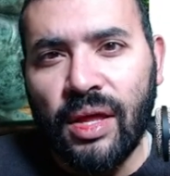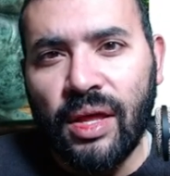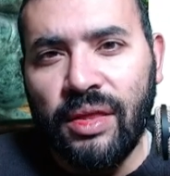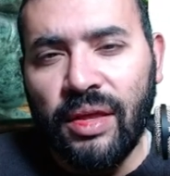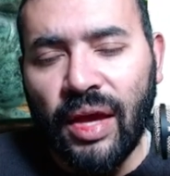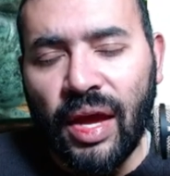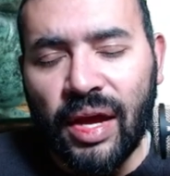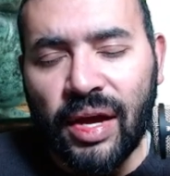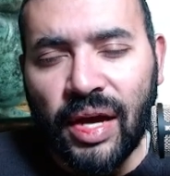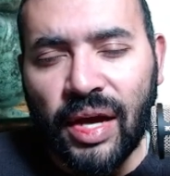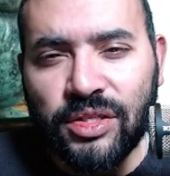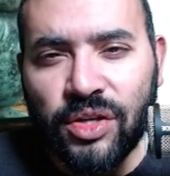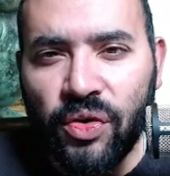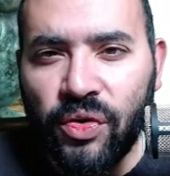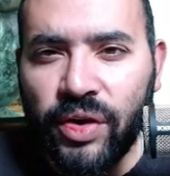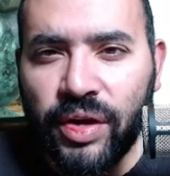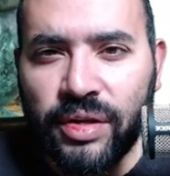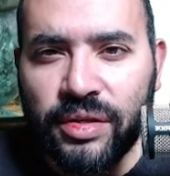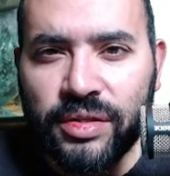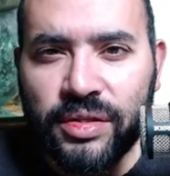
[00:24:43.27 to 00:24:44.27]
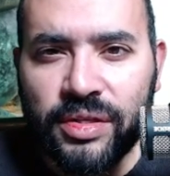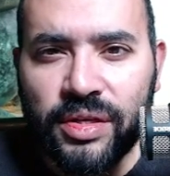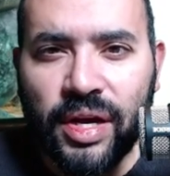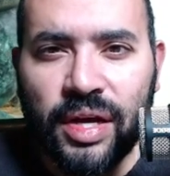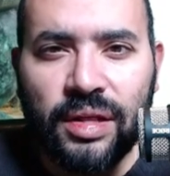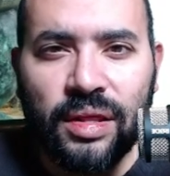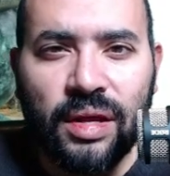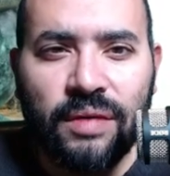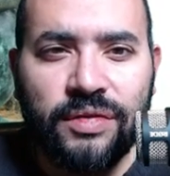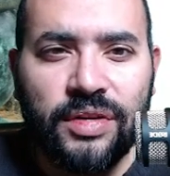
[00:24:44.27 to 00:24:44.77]
the AI tokens?
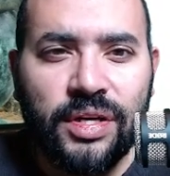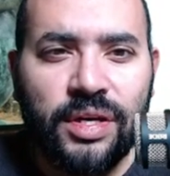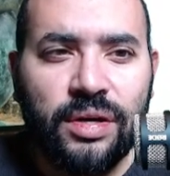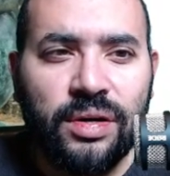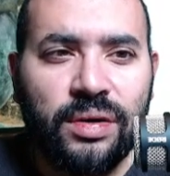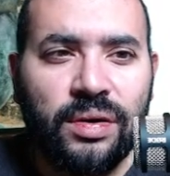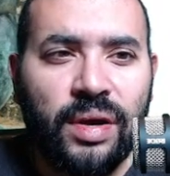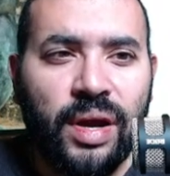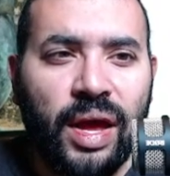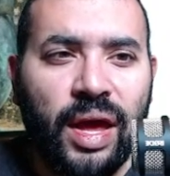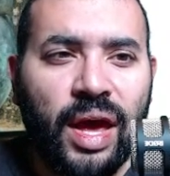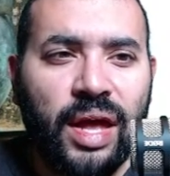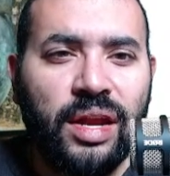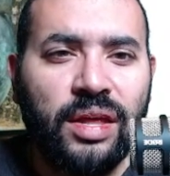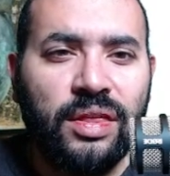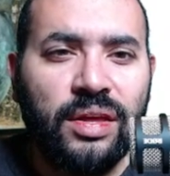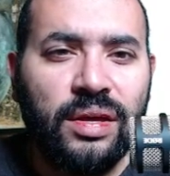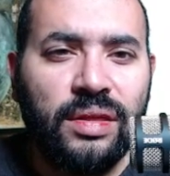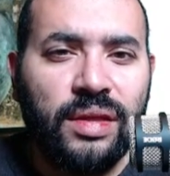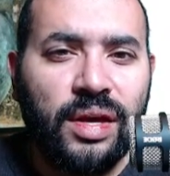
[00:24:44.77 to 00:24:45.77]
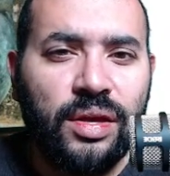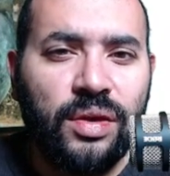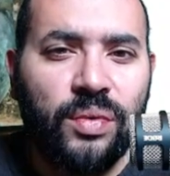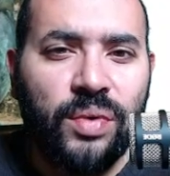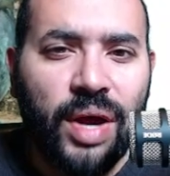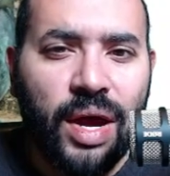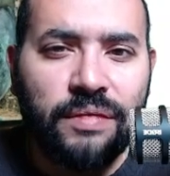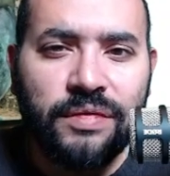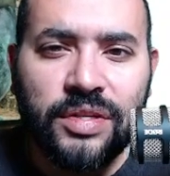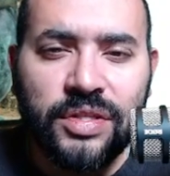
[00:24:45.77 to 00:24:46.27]
I'd love to hear anything that you
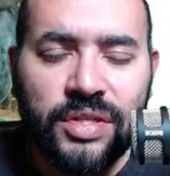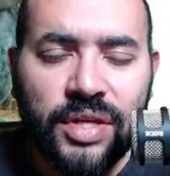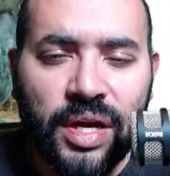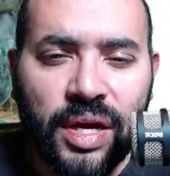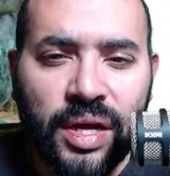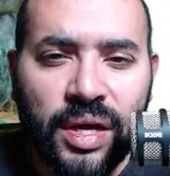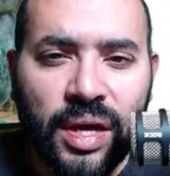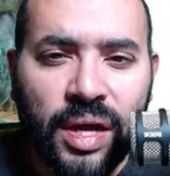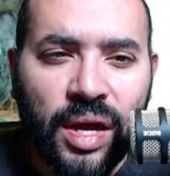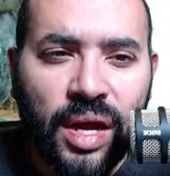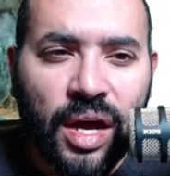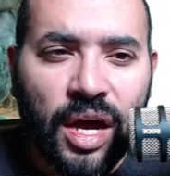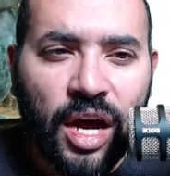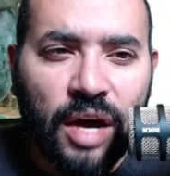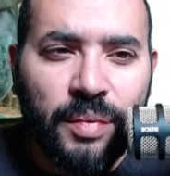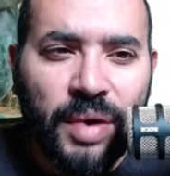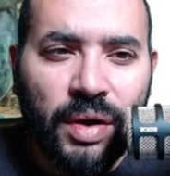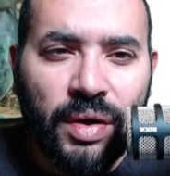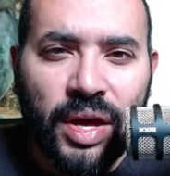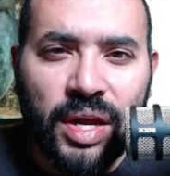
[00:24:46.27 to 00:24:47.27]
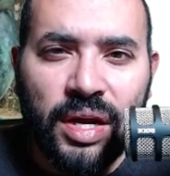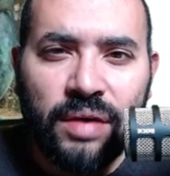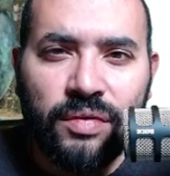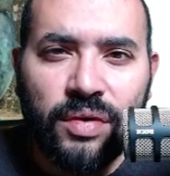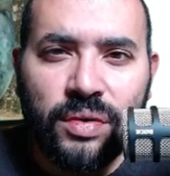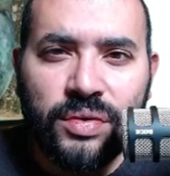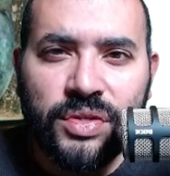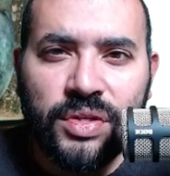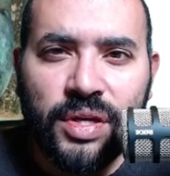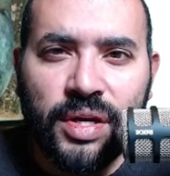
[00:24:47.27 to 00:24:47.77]
would have to say about any of
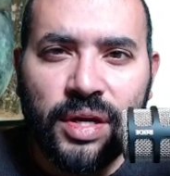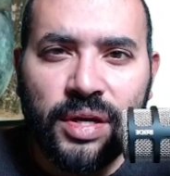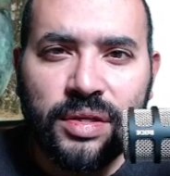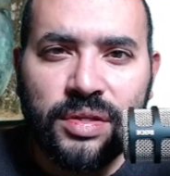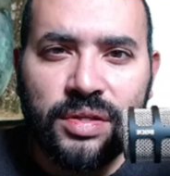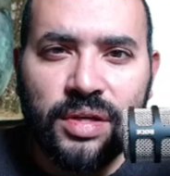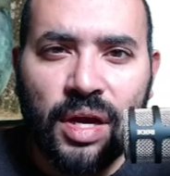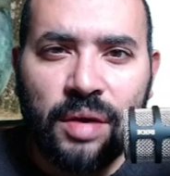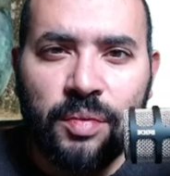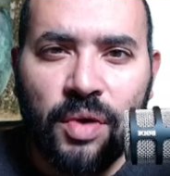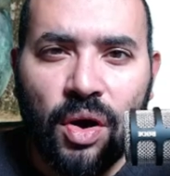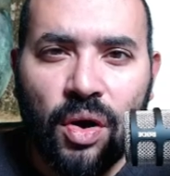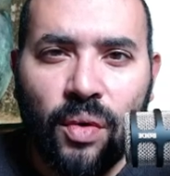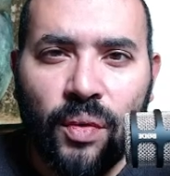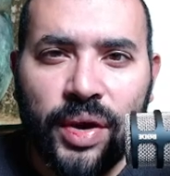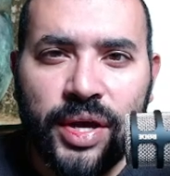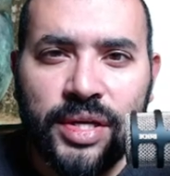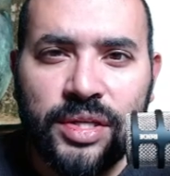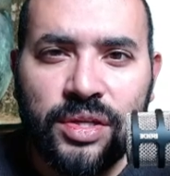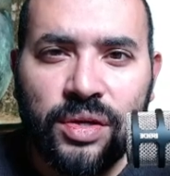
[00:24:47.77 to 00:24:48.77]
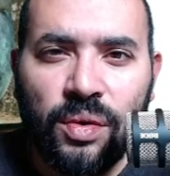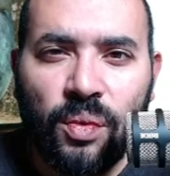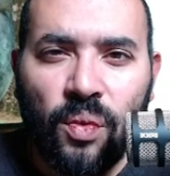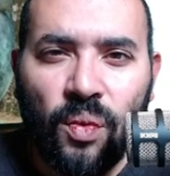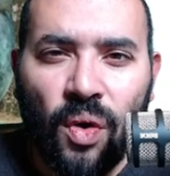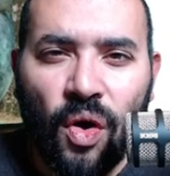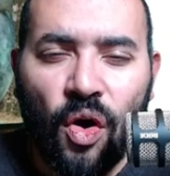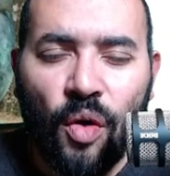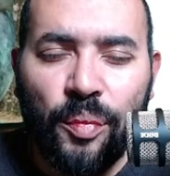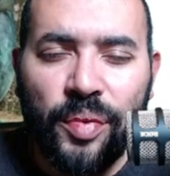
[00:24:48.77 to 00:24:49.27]
those things. I'm always
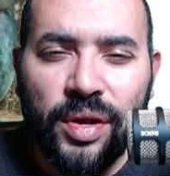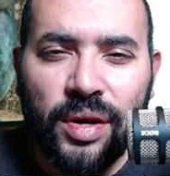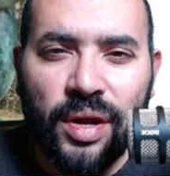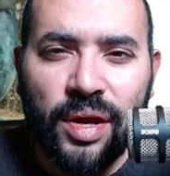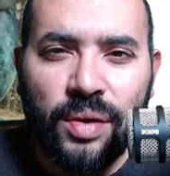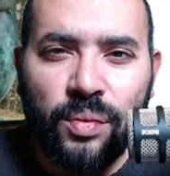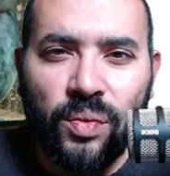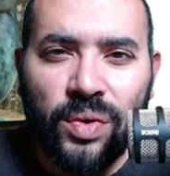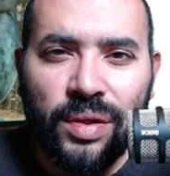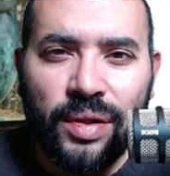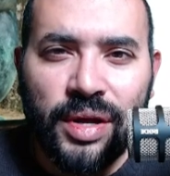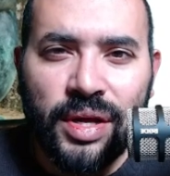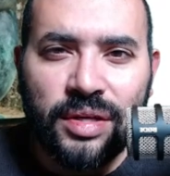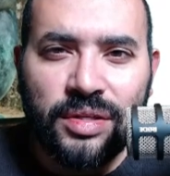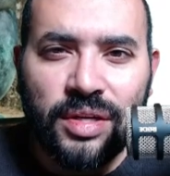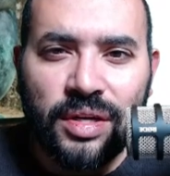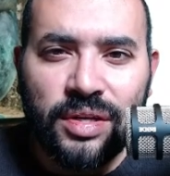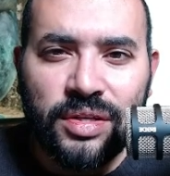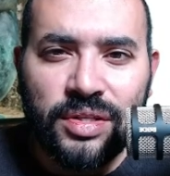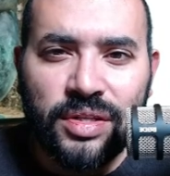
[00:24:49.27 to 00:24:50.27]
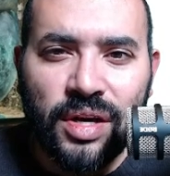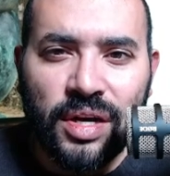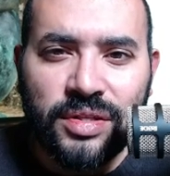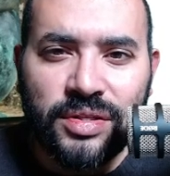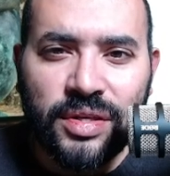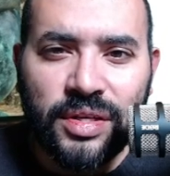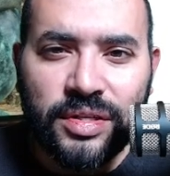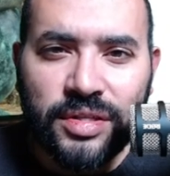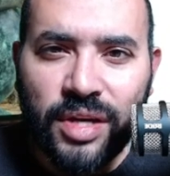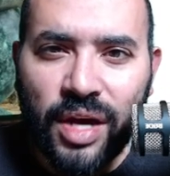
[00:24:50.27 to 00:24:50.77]
open and willing to
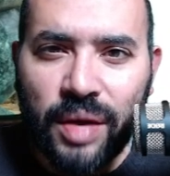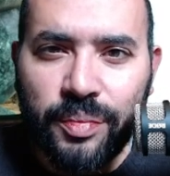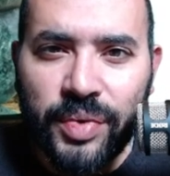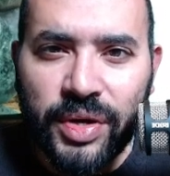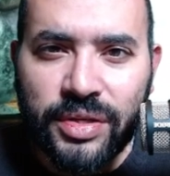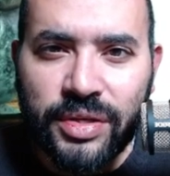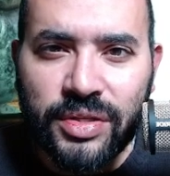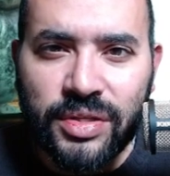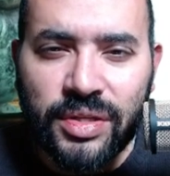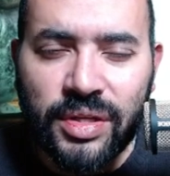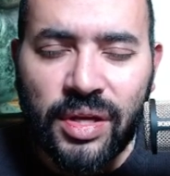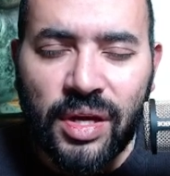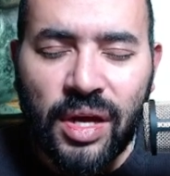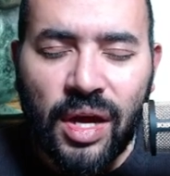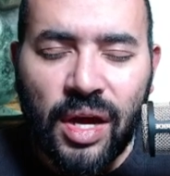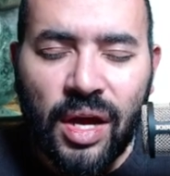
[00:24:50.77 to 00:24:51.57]
discuss these topics.